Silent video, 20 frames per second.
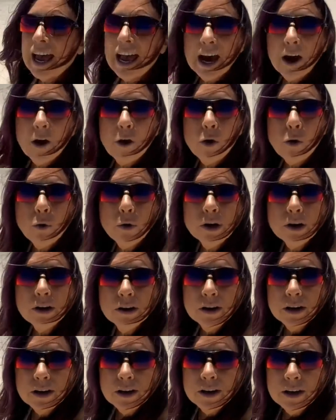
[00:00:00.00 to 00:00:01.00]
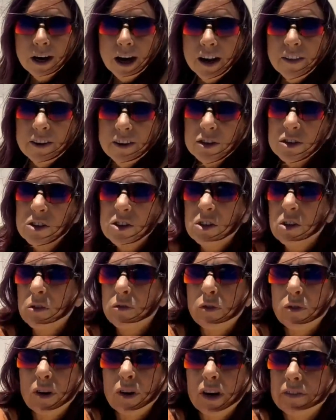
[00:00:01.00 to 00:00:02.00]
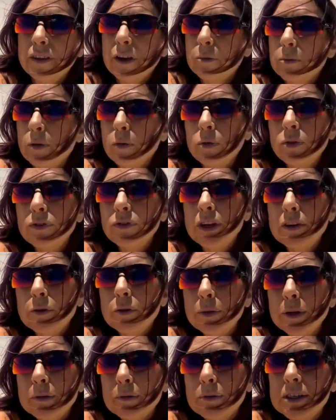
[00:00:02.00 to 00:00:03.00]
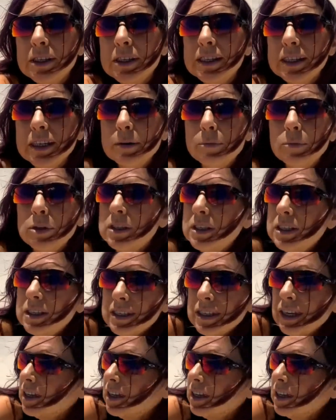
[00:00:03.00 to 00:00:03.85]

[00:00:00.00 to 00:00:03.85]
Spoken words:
loud. And there's a surfer out there, but we'll never be able to see him because he's